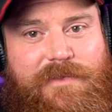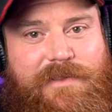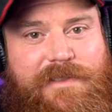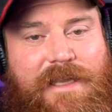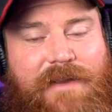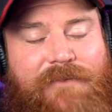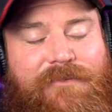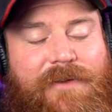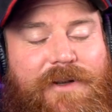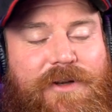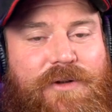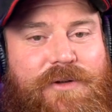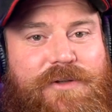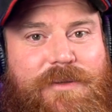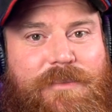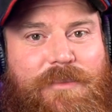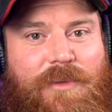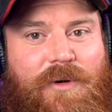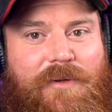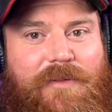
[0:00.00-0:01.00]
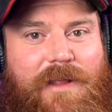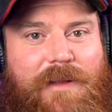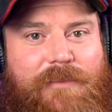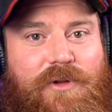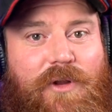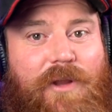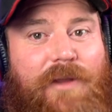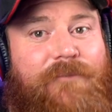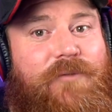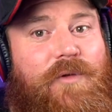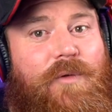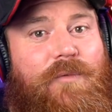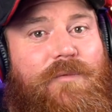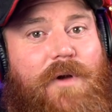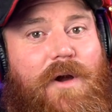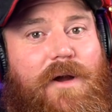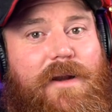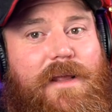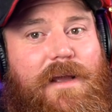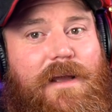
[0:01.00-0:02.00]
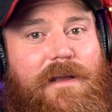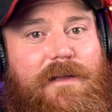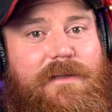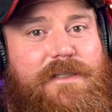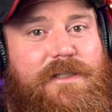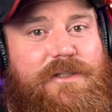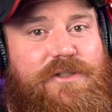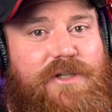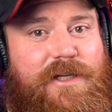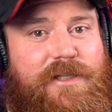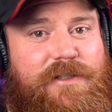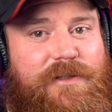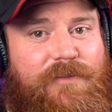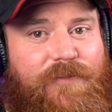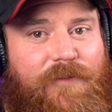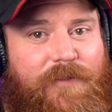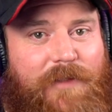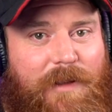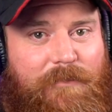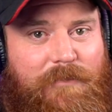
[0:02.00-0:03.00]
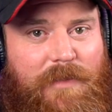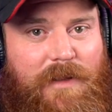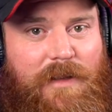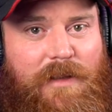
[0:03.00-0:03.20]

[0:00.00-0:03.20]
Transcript: Definitely do some more of them too. If you've got a suggestion for them,